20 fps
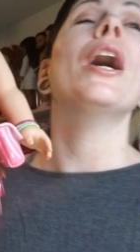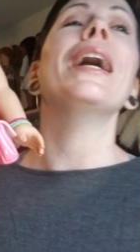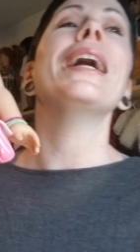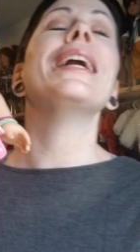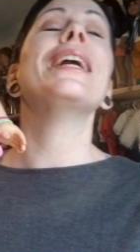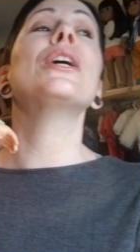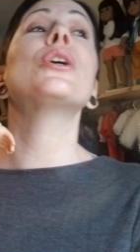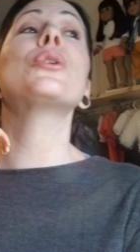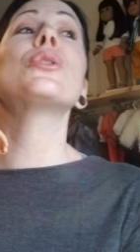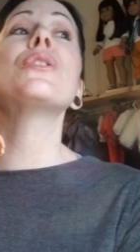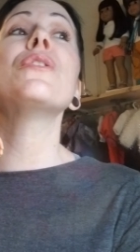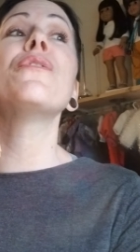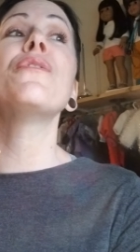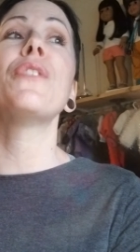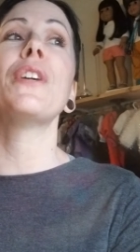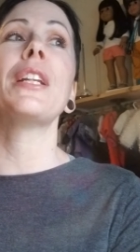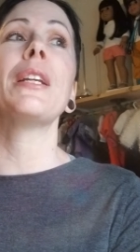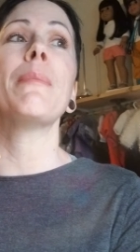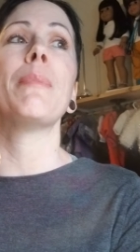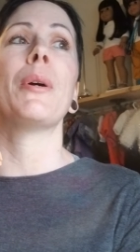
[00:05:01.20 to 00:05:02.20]
Here's the
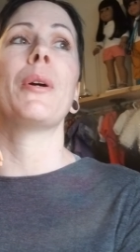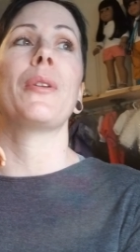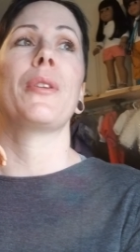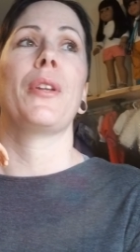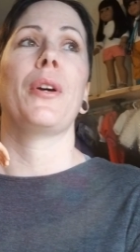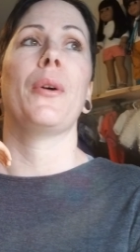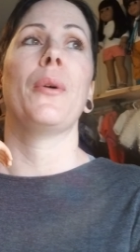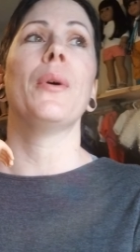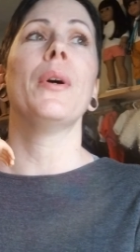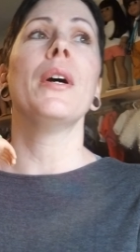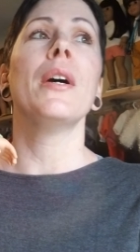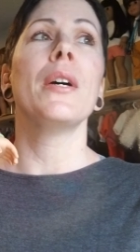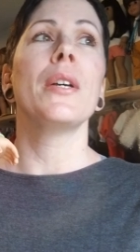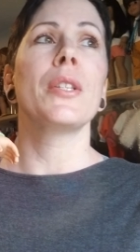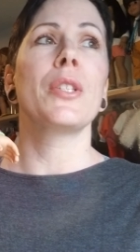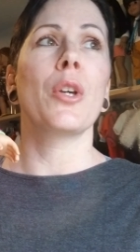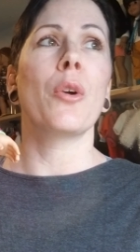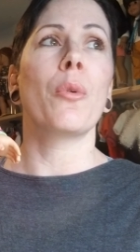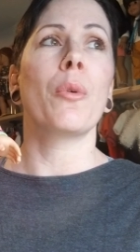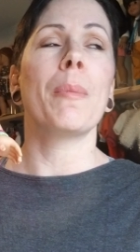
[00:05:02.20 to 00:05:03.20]
funny part though.
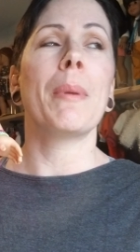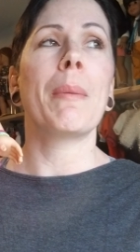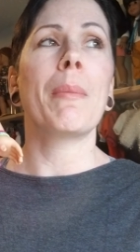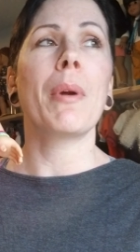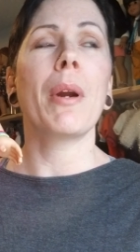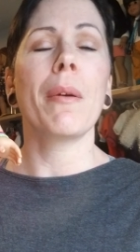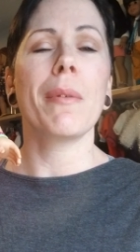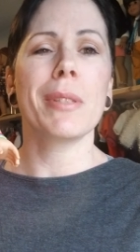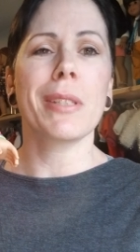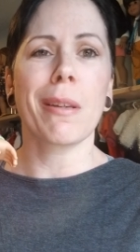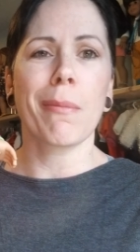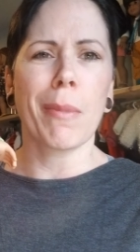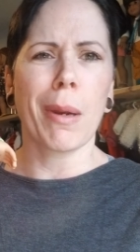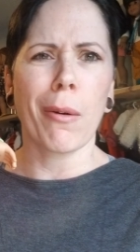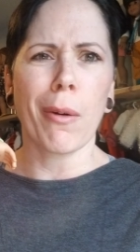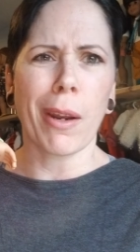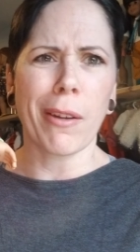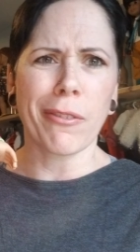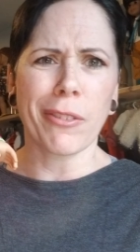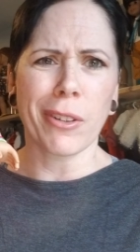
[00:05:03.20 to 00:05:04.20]
So remember I was like, my
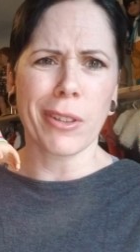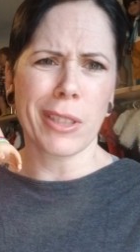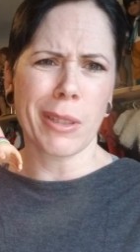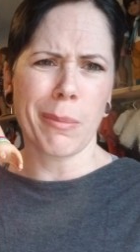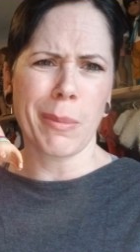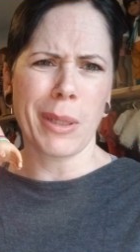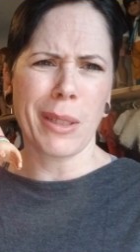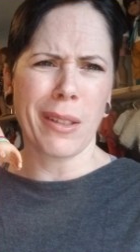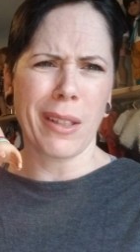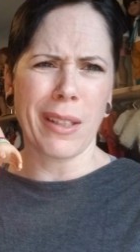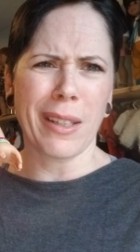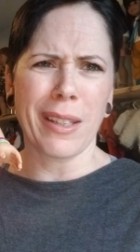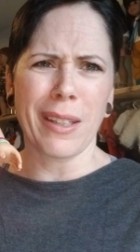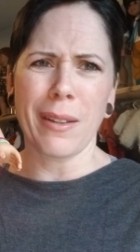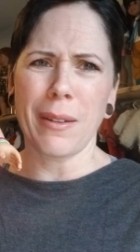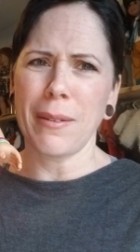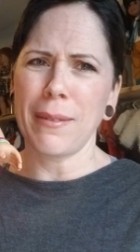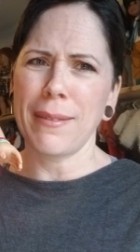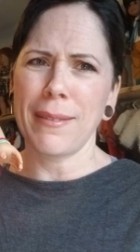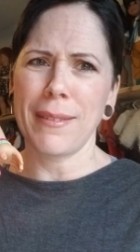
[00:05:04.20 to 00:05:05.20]
wife looked at me like,
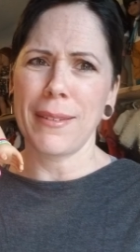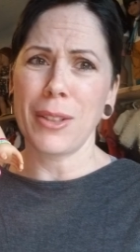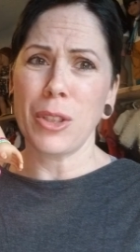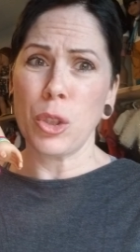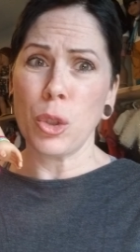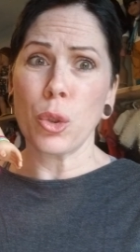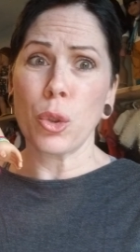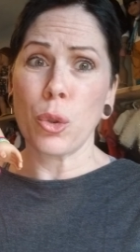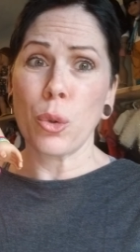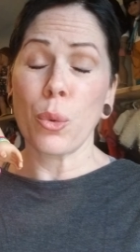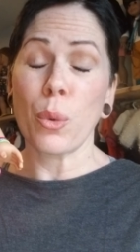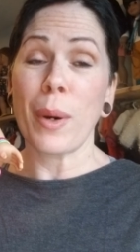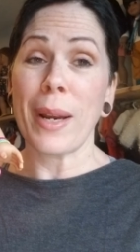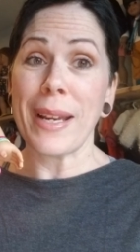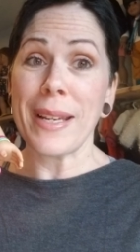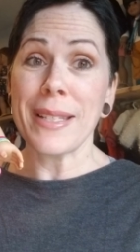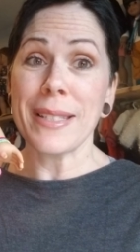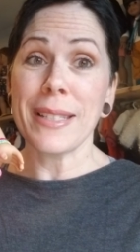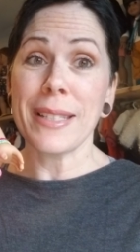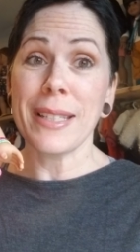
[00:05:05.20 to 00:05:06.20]
you're
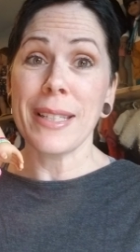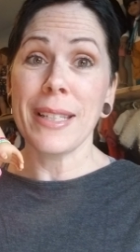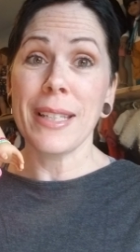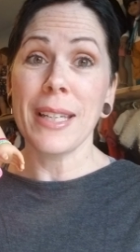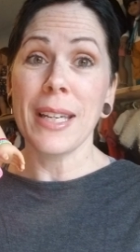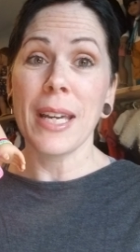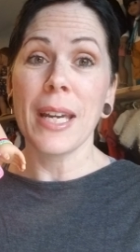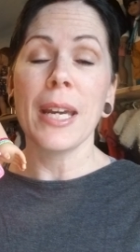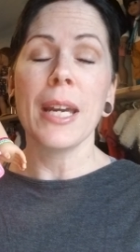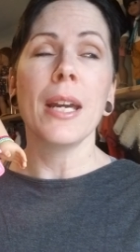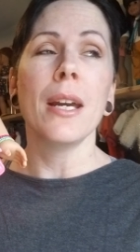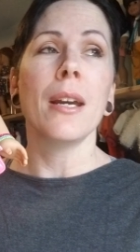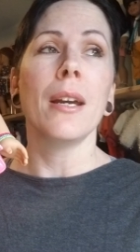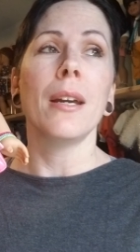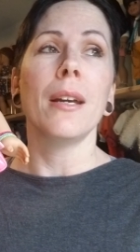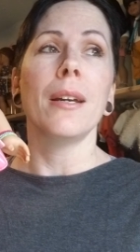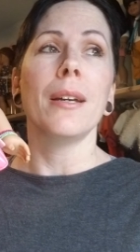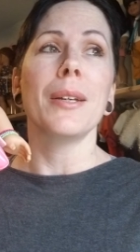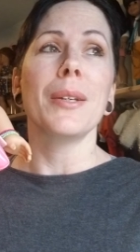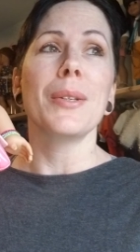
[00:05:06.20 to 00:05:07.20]
crazy.
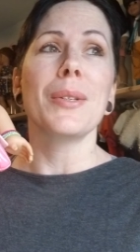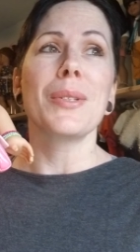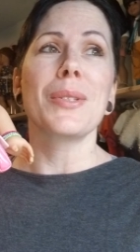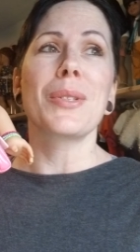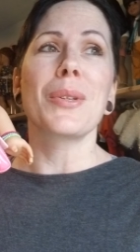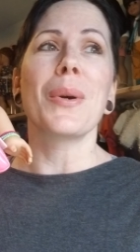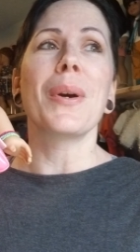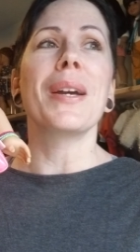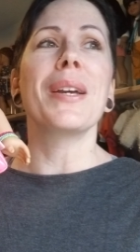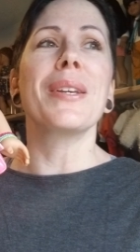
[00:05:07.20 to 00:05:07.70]
So